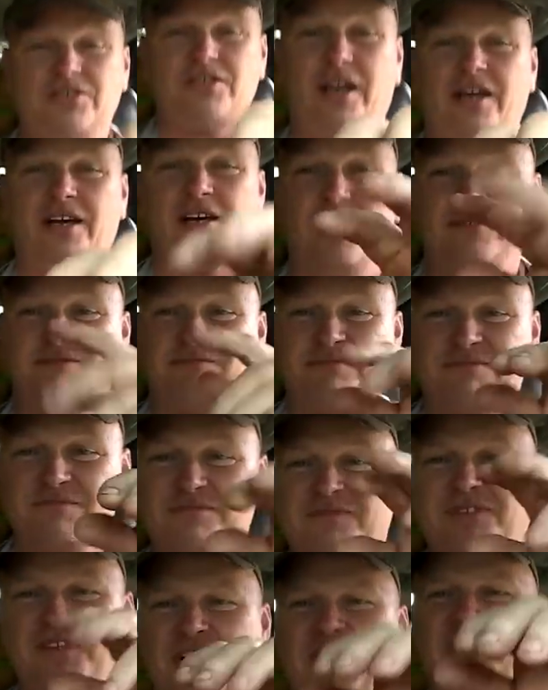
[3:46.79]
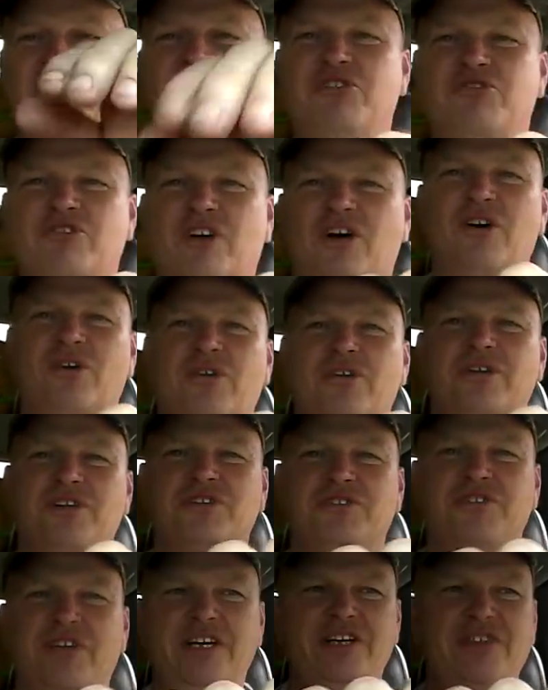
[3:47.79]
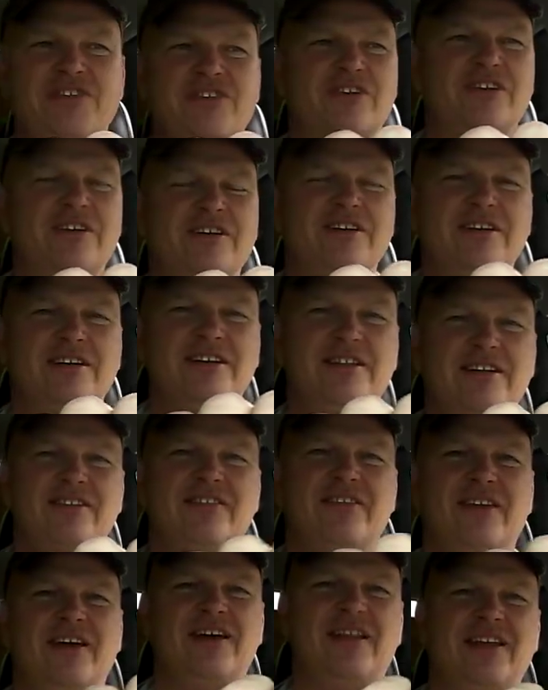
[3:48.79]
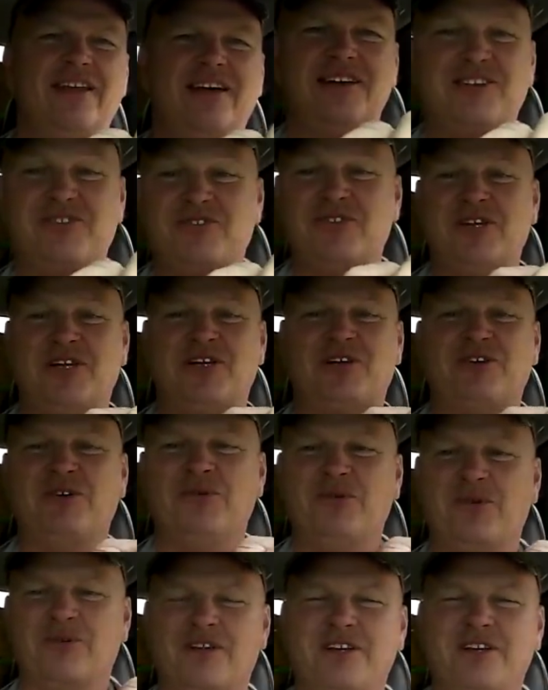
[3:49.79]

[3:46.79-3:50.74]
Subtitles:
like a little intro, a little teaser, and it's really cool.